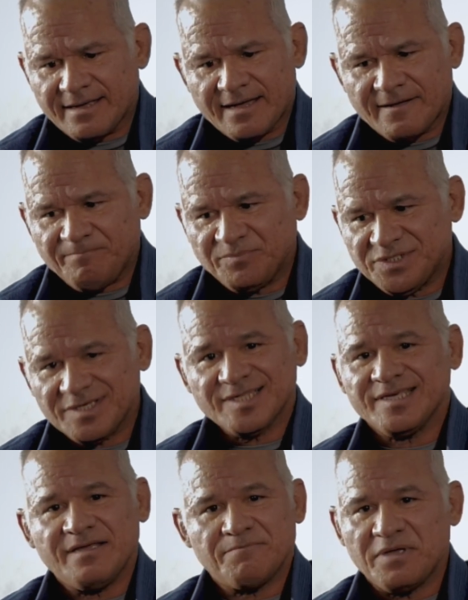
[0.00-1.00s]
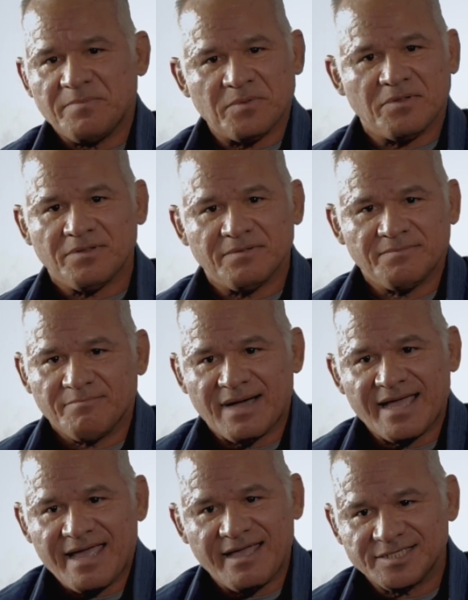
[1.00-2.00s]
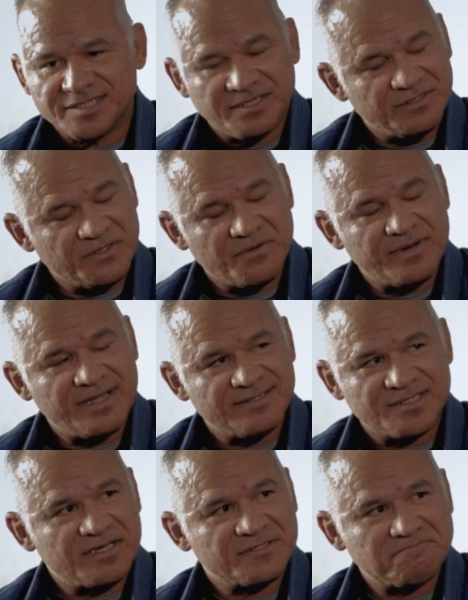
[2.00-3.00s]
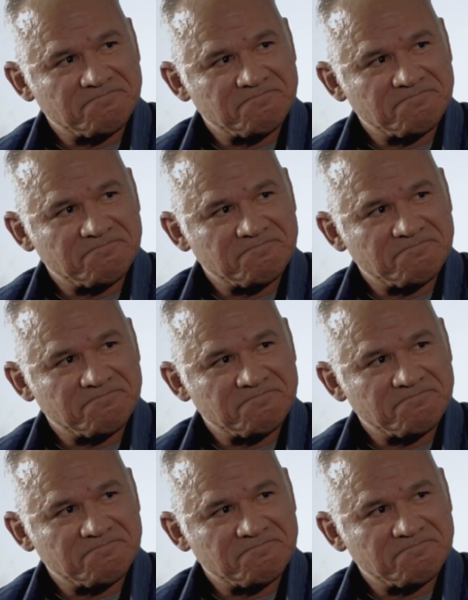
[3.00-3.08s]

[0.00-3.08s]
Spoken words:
And just seeing people my age still doing it, it's awesome.